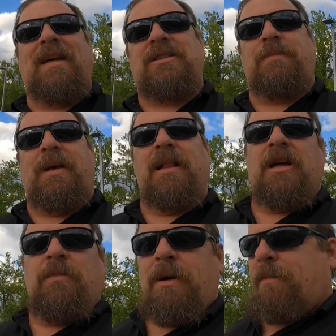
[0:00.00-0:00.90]
That should be a
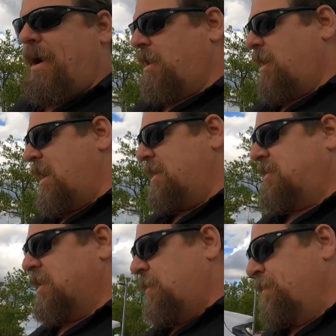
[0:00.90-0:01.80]
little bit better. All
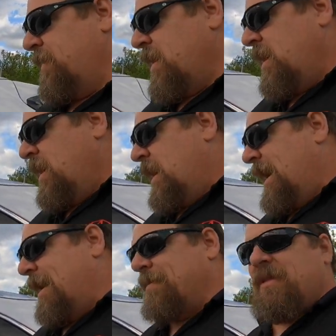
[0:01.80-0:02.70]
right, so
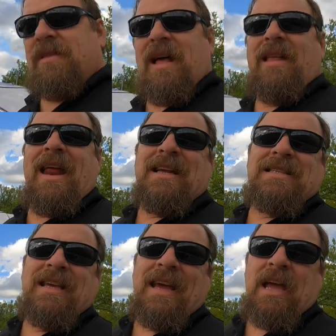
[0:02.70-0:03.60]
now the
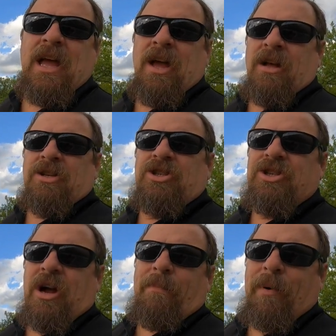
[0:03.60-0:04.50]
next thing,
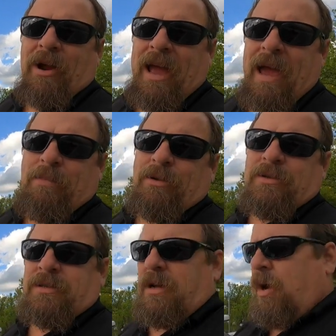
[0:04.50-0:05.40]
jumper
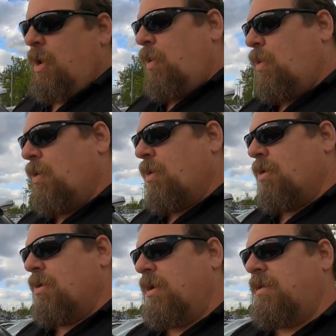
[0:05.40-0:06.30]
cables
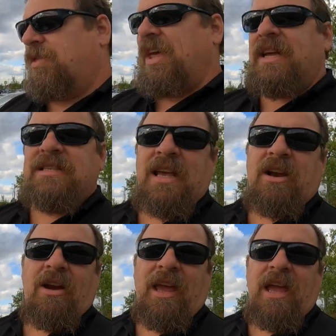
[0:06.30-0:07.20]
or things that
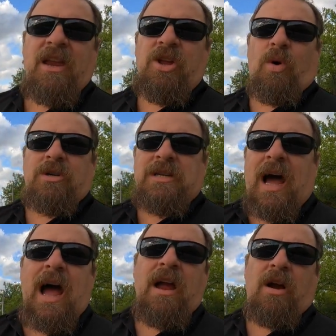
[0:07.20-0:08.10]
are in your
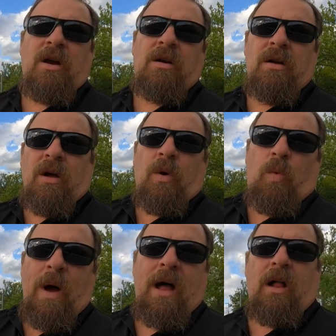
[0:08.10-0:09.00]
tire
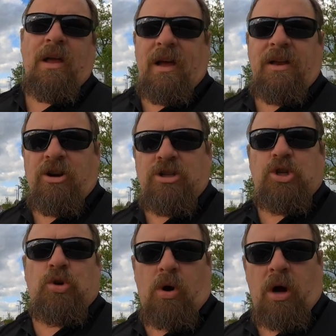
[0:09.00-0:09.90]
well in your
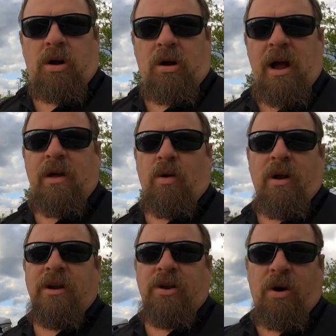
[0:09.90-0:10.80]
trunk, right,
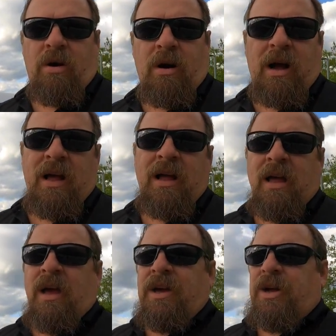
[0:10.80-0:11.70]
or in your
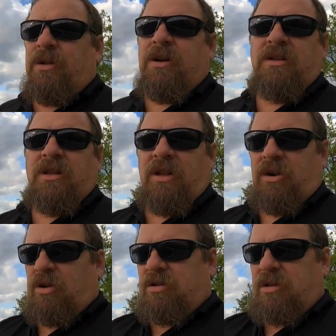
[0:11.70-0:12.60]
you know, they're the
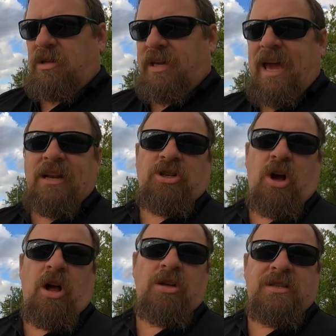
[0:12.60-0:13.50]
little
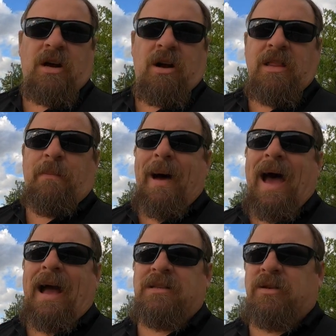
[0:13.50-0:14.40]
catch-alls that are in the
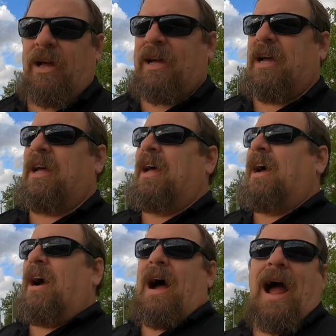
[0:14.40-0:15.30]
back. So like a
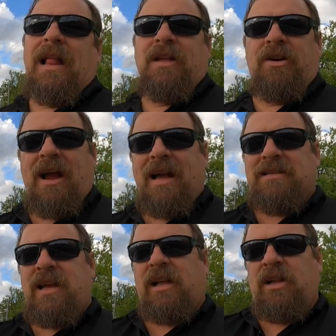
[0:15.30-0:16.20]
Highlander
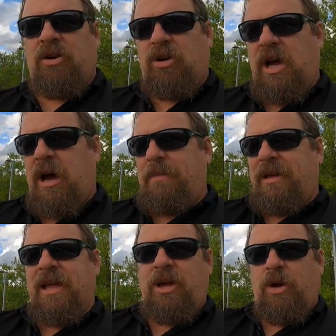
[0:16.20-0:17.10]
has like a little
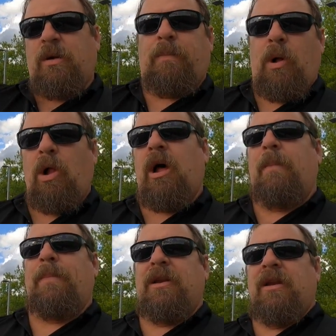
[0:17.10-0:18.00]
cubby that you can pull
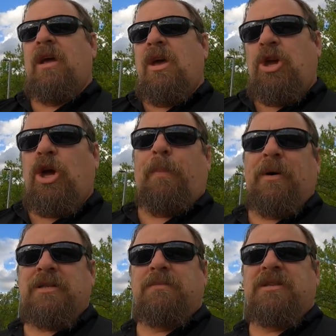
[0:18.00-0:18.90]
up and you can
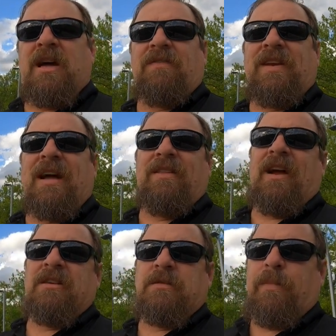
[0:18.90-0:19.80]
put some stuff down
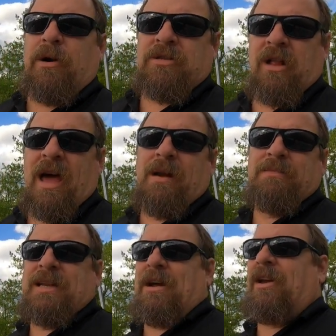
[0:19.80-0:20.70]
there, some personal
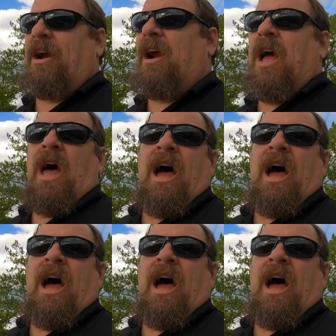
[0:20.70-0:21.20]
items down there.